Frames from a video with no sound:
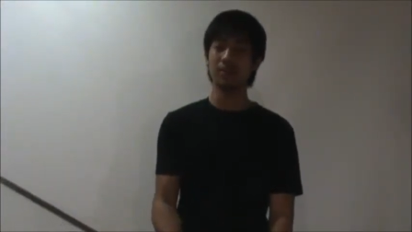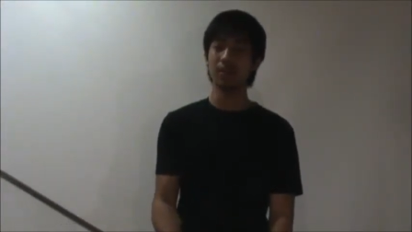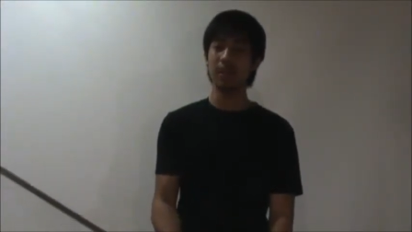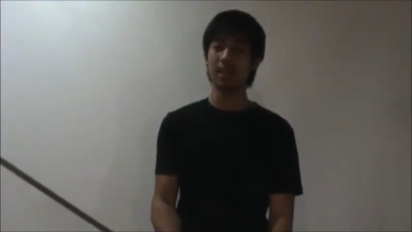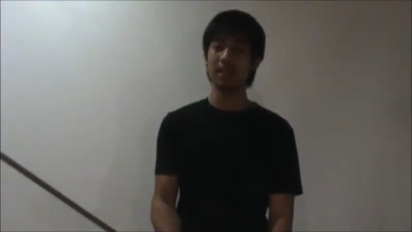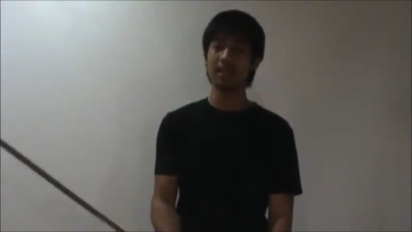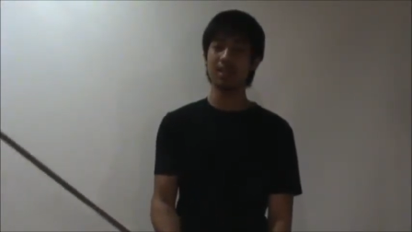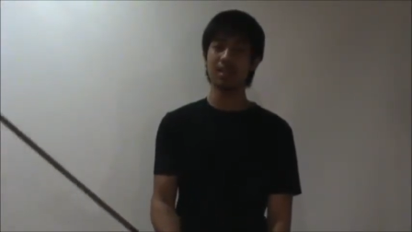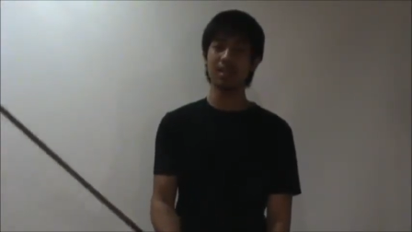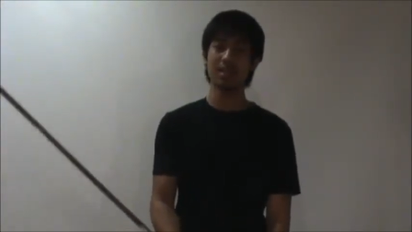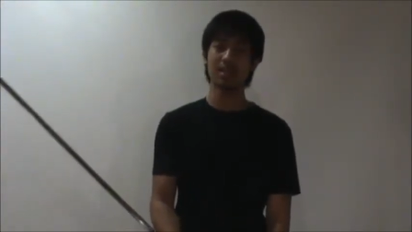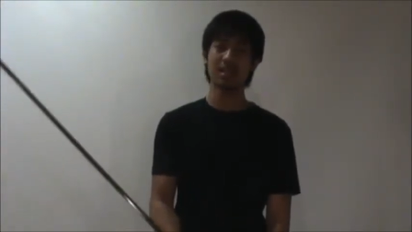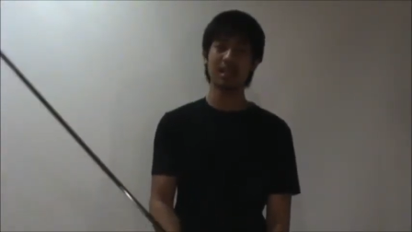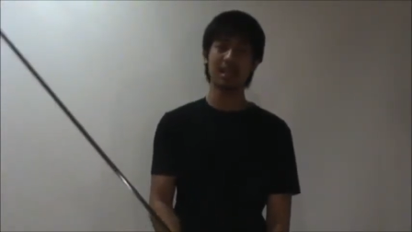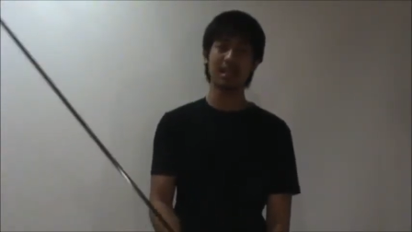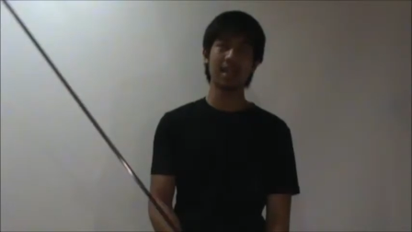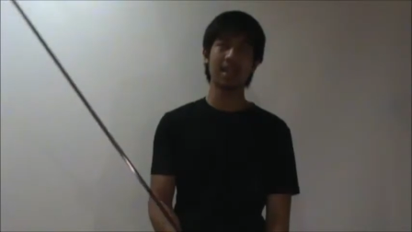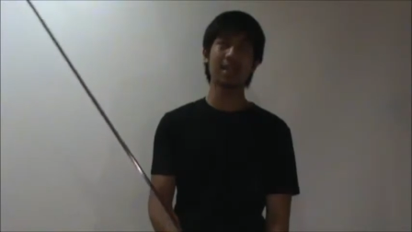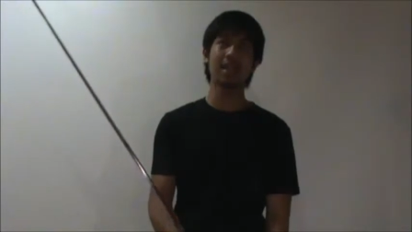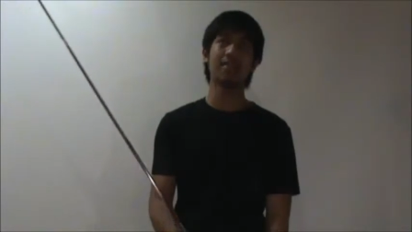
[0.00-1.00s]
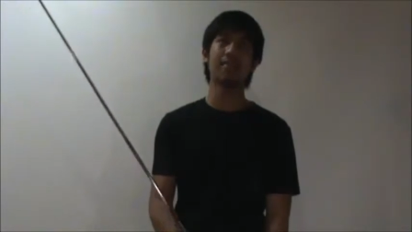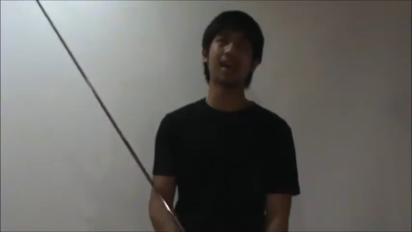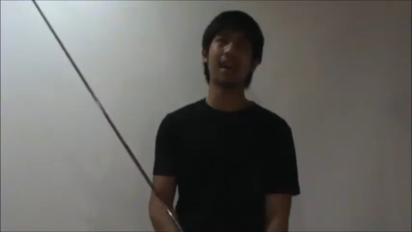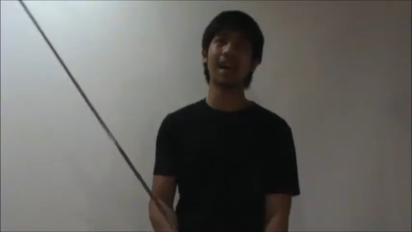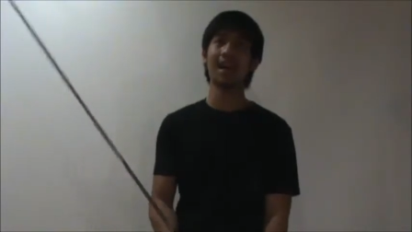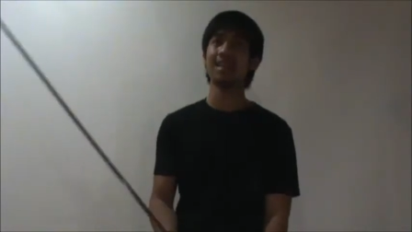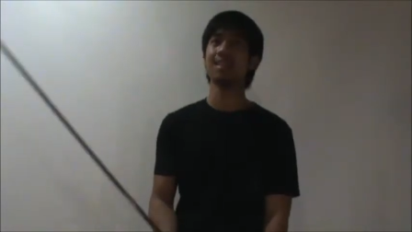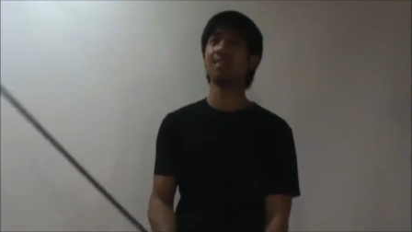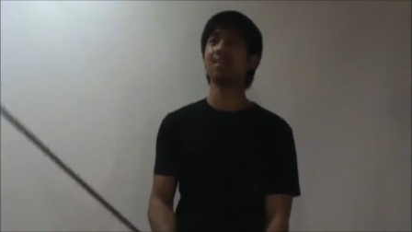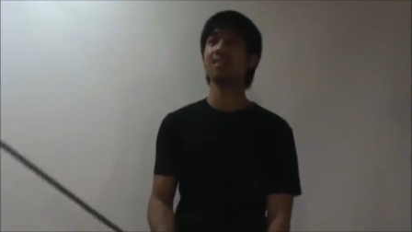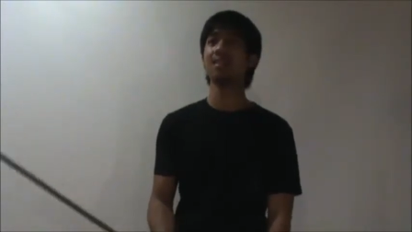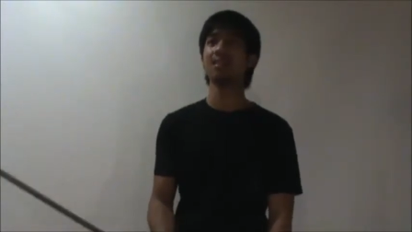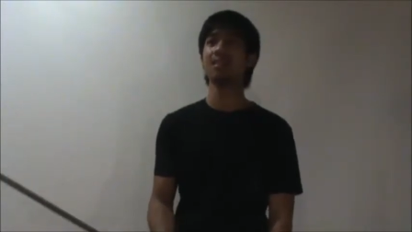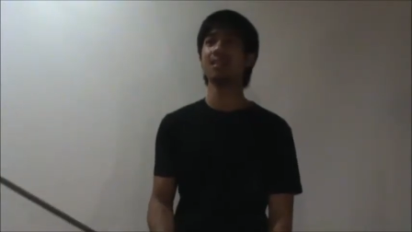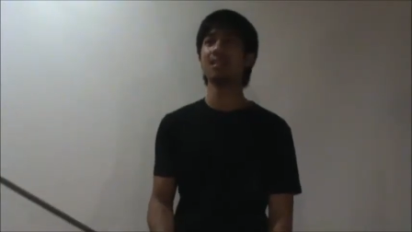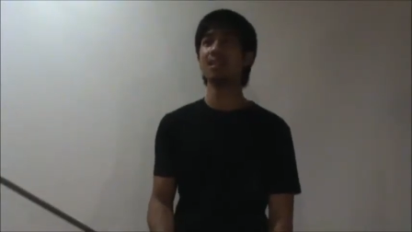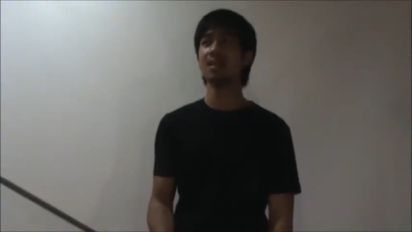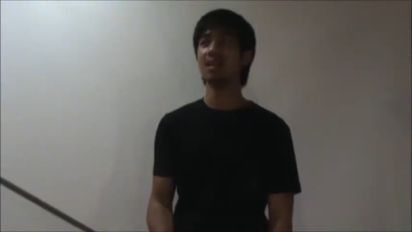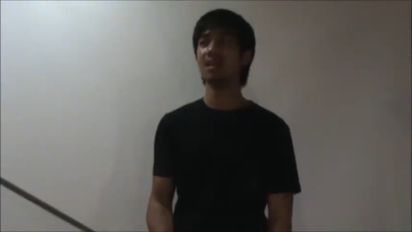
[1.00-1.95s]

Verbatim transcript: faders that I've handled